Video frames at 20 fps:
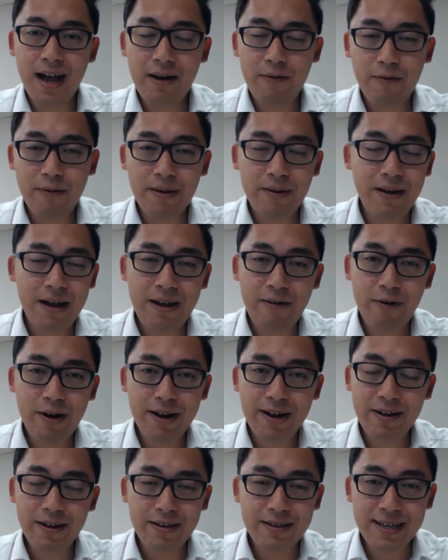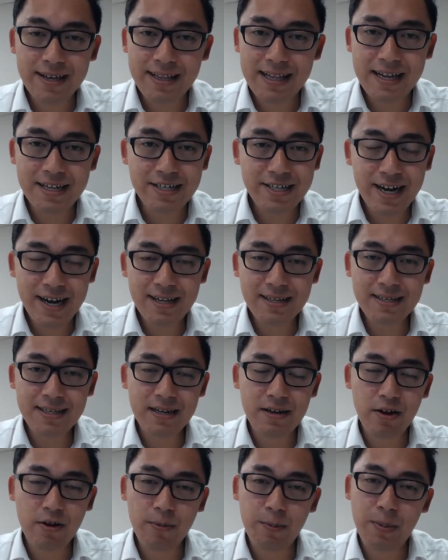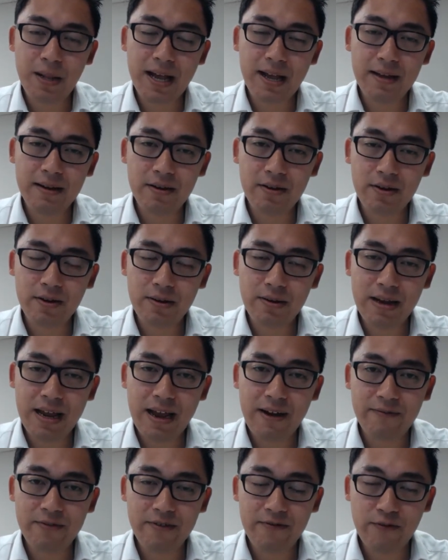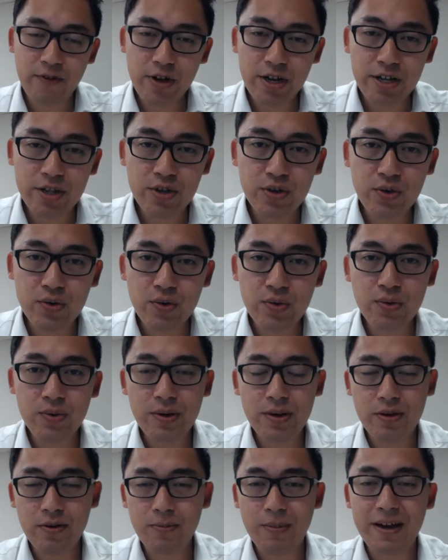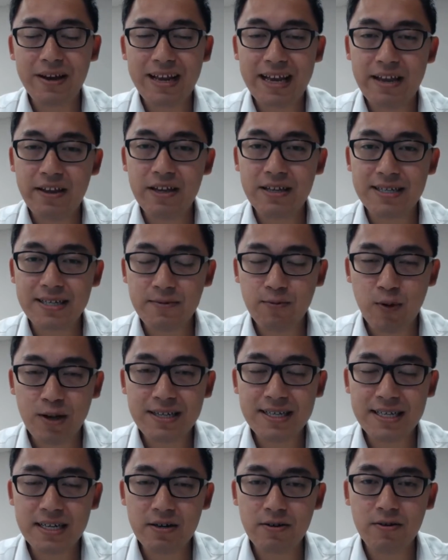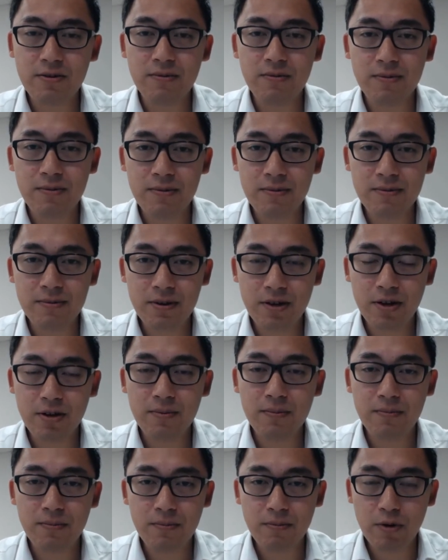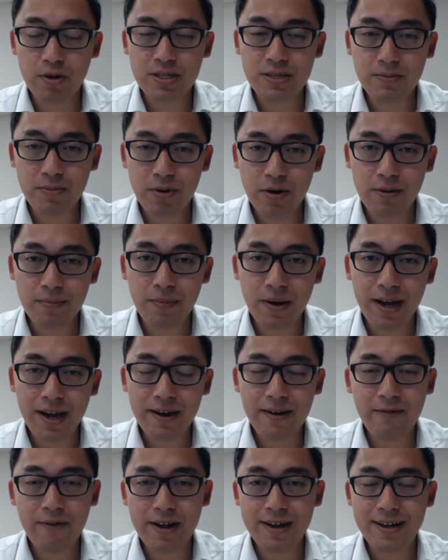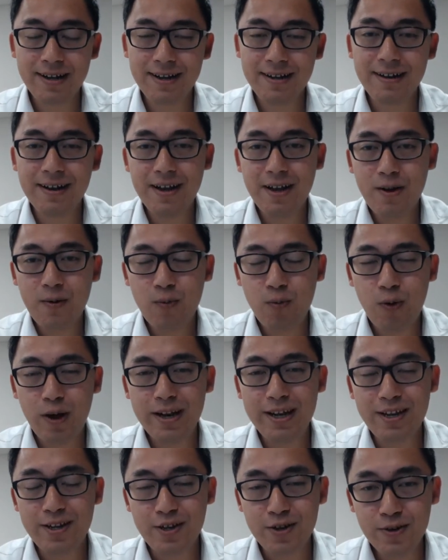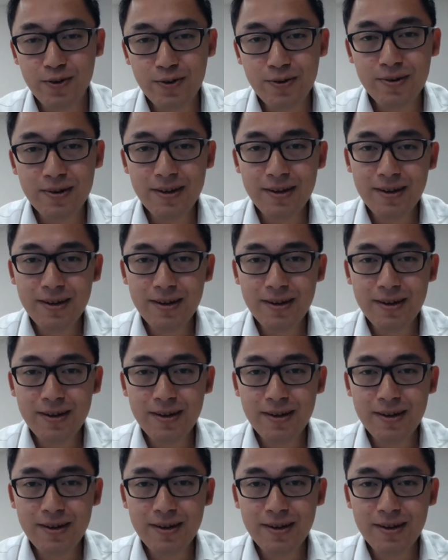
I rather not take that chance and hope that out of the 32 you might get just one single most important buyer rather than 1 in 2.